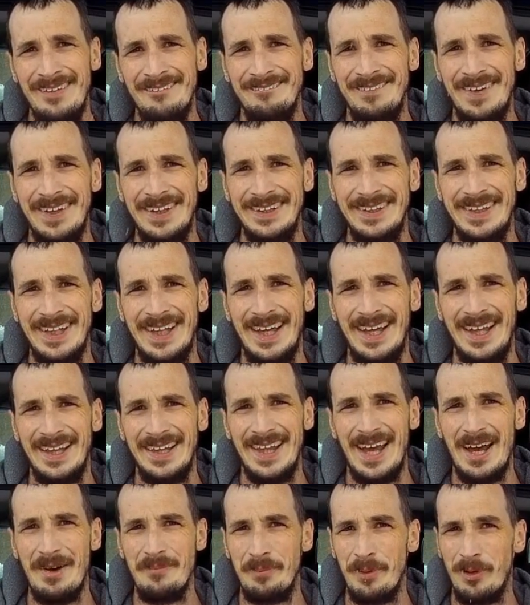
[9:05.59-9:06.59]
But
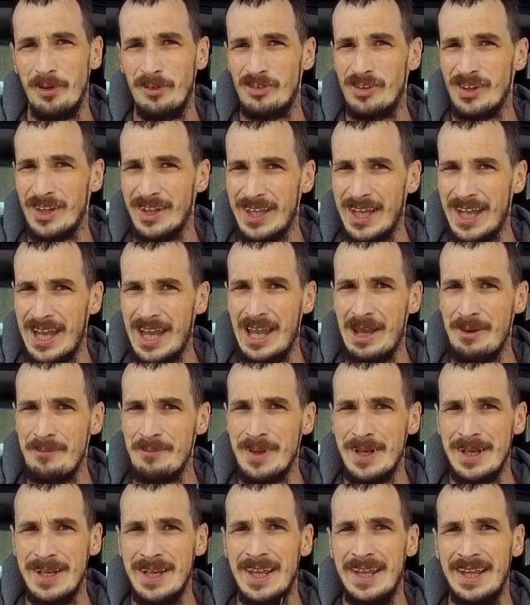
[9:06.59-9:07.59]
that person came,
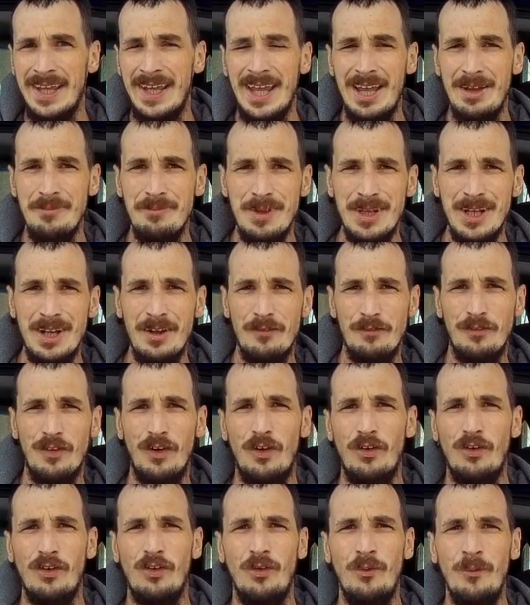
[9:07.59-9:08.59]
and they gave me the
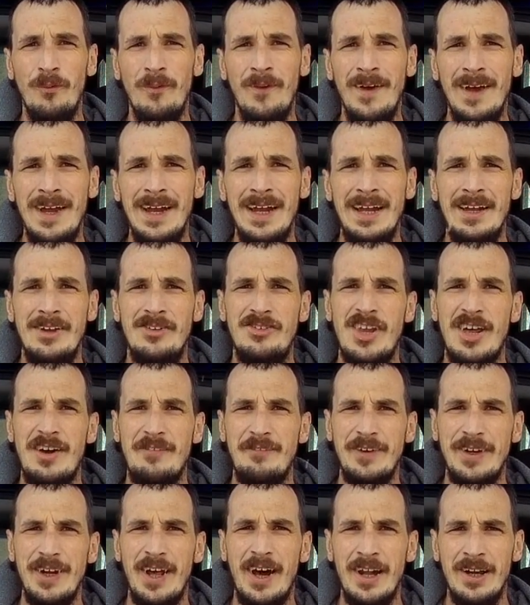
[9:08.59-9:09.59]
full
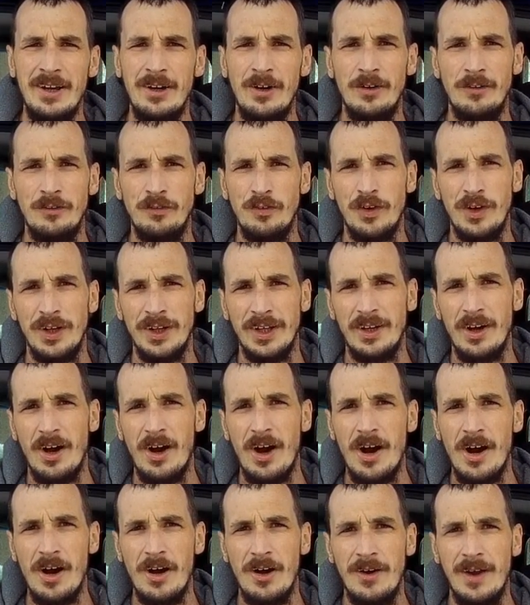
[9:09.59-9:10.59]
$700 for the
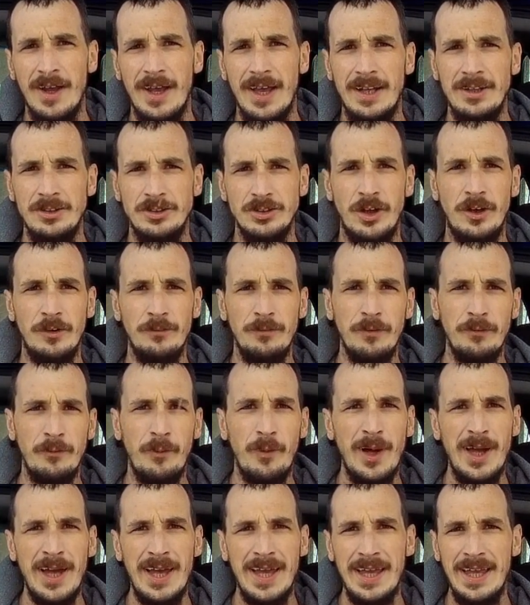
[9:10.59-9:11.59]
car and drove
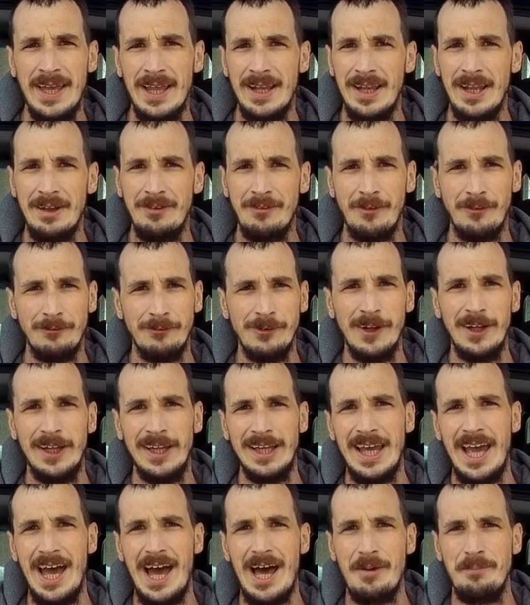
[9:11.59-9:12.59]
away, and they were really
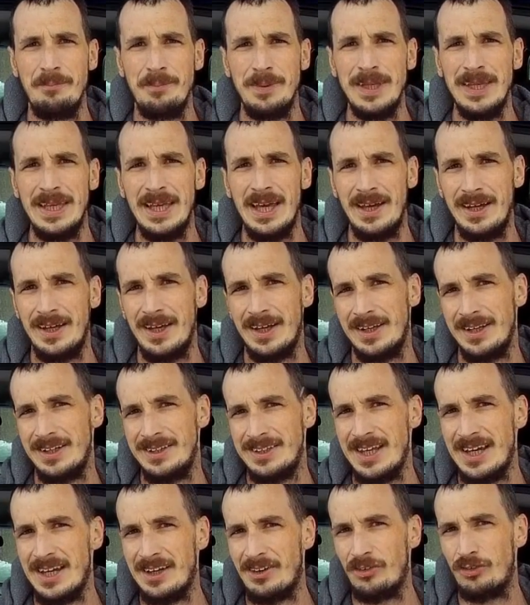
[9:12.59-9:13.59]
happy. I got a
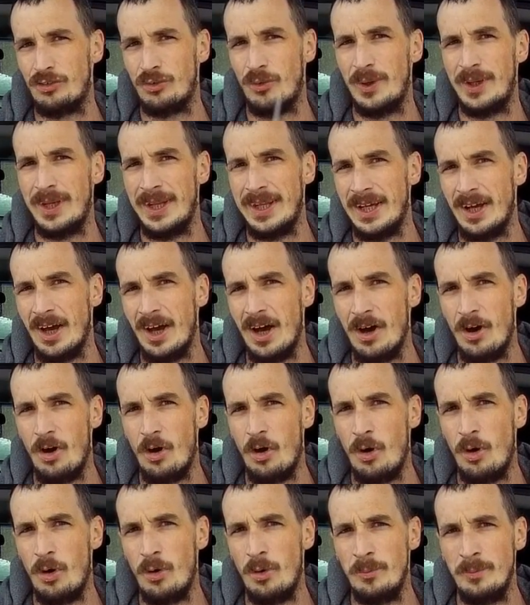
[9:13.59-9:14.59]
text when they got
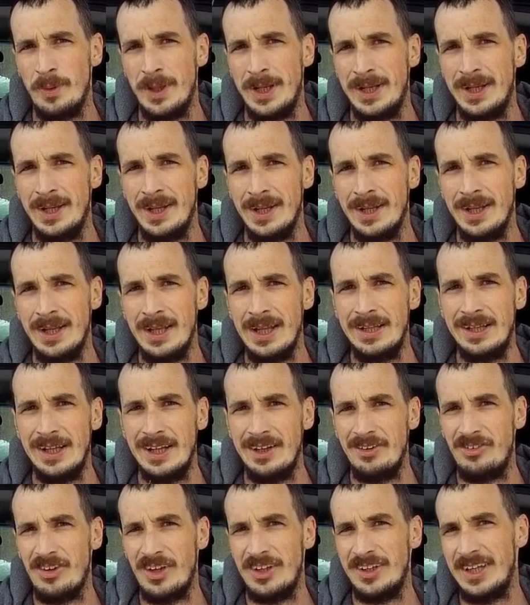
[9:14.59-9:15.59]
home, and they
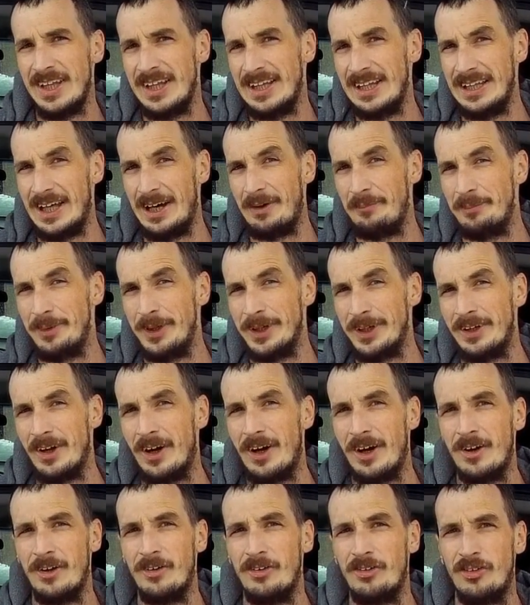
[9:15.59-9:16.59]
said they loved the
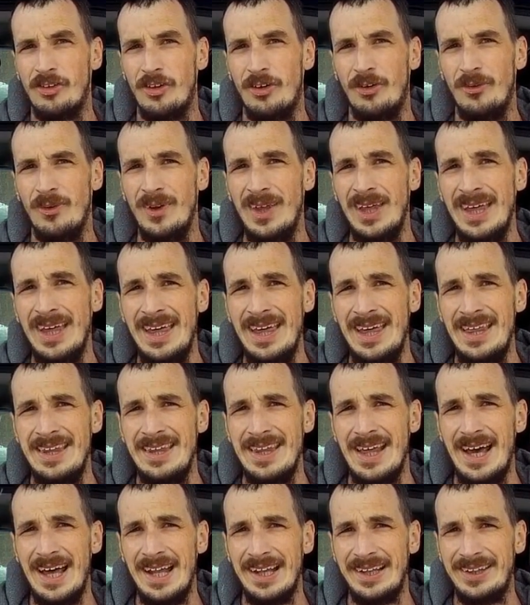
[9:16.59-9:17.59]
car. So
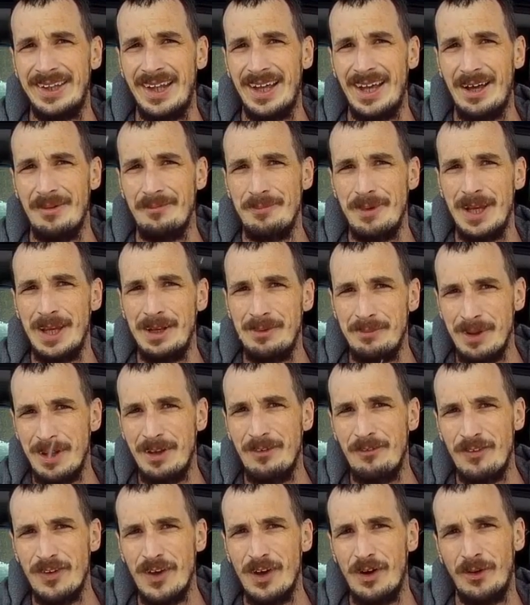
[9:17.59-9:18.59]
that made me
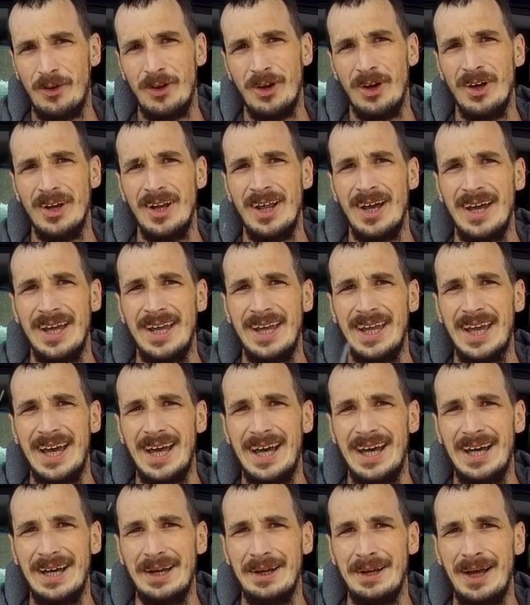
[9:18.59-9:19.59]
feel good.
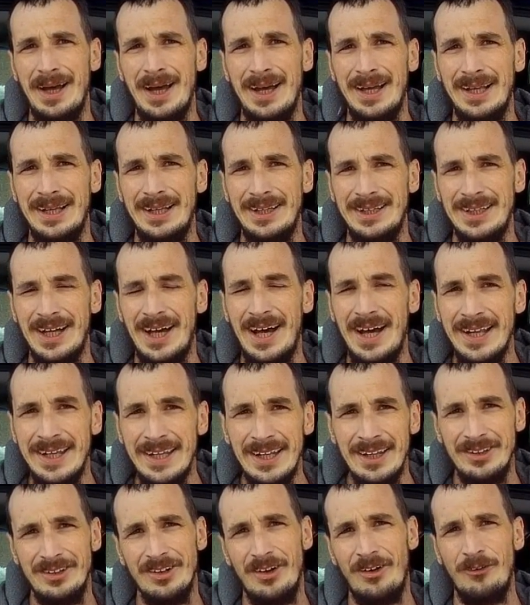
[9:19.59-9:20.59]
I kind
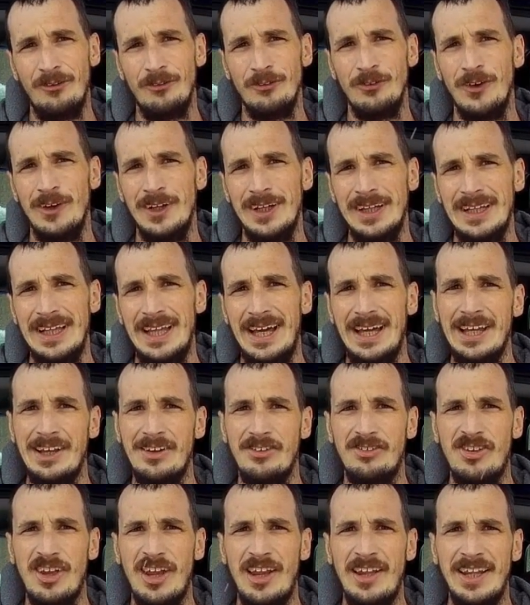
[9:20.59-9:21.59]
of don't really like
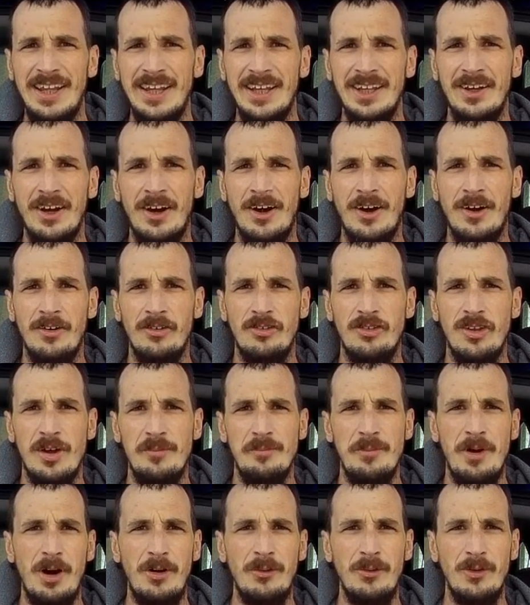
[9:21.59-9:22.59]
selling cars.
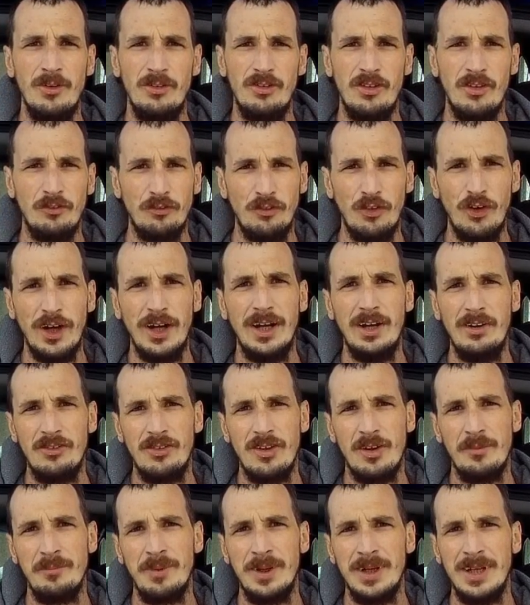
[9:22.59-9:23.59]
I'm always afraid
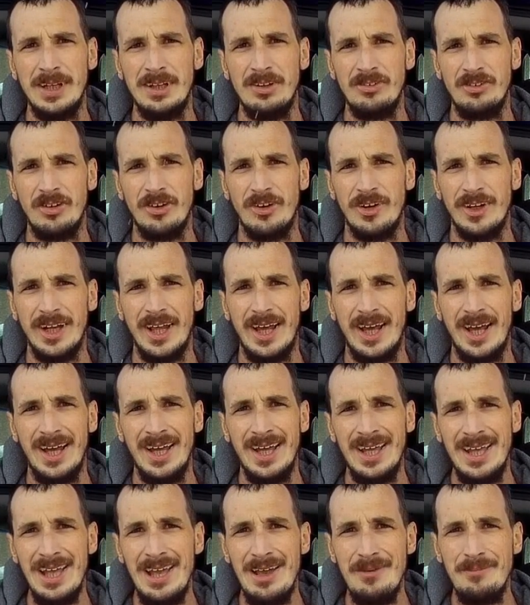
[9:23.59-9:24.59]
somebody's going to
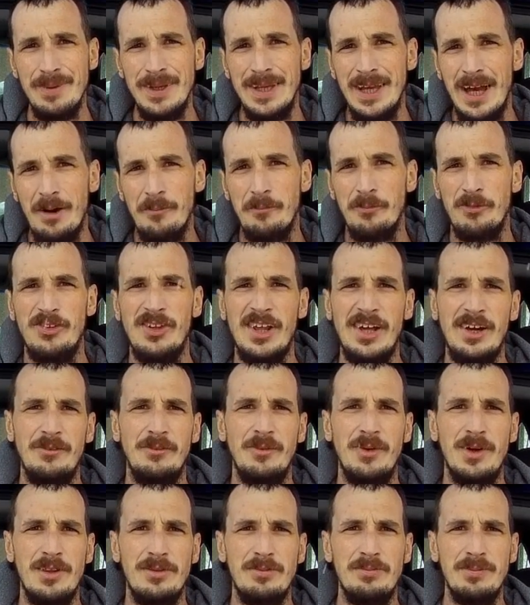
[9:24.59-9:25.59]
be upset
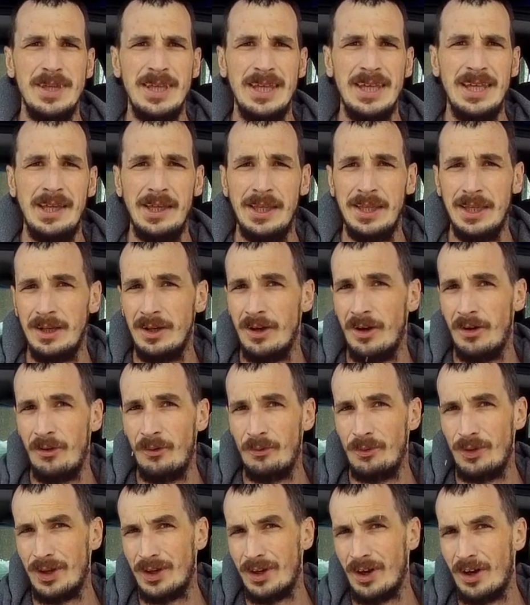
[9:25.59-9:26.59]
with me. You know,
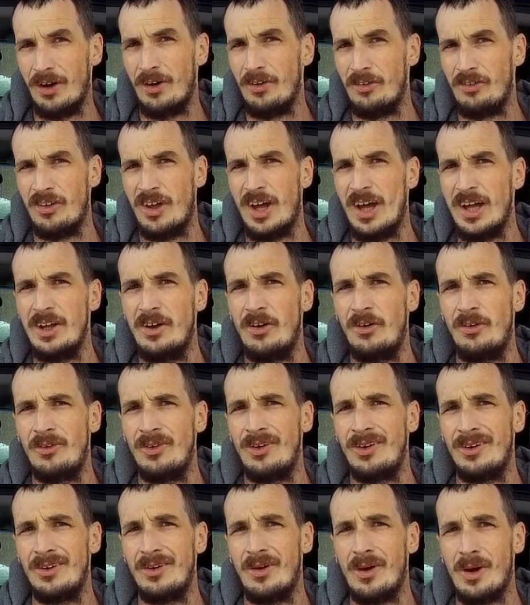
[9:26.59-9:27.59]
the cars I own
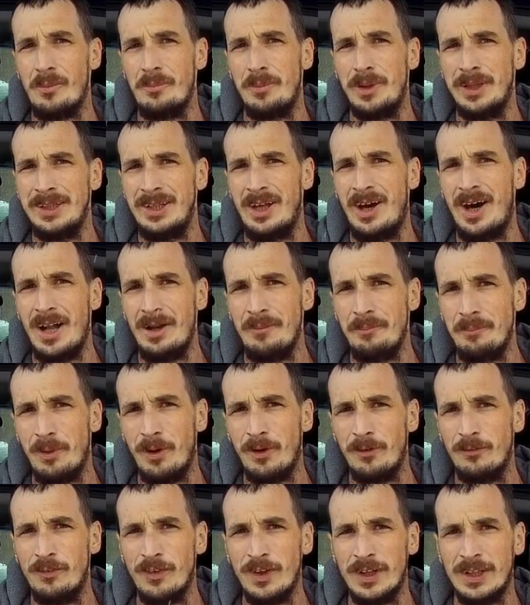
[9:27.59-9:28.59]
are normally not
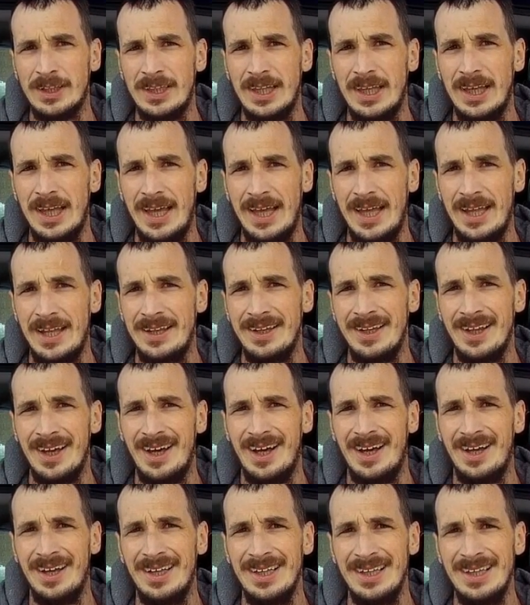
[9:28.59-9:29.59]
perfect,
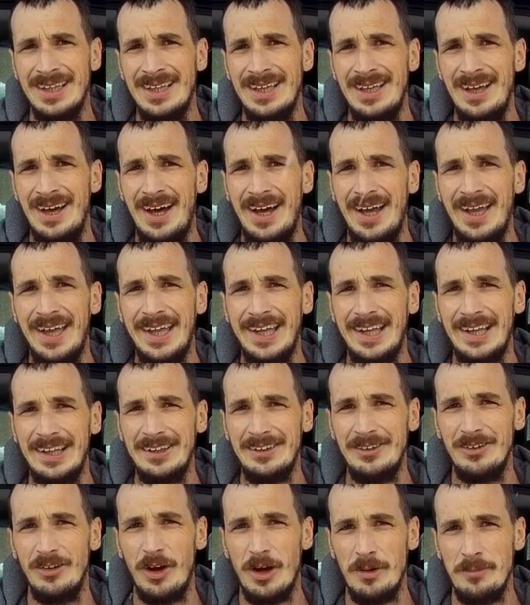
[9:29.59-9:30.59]
and I
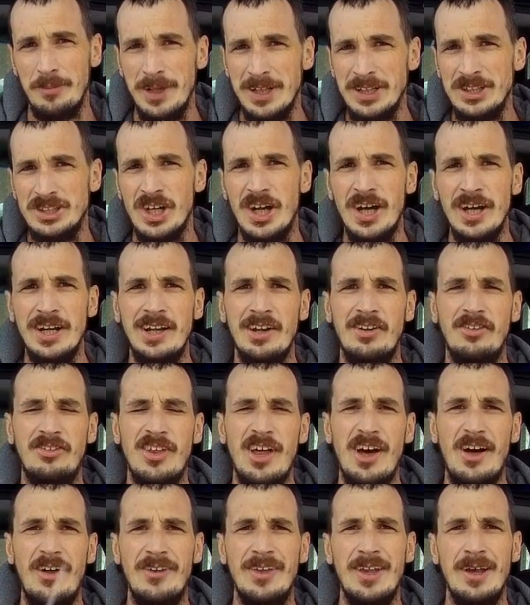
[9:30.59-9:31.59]
normally try to
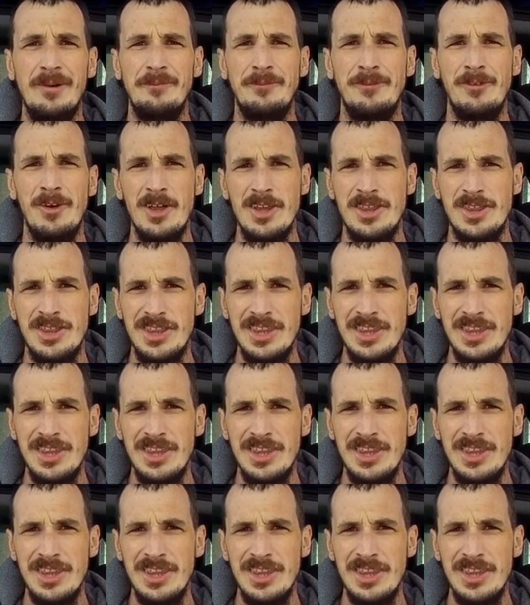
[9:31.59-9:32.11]
sell them with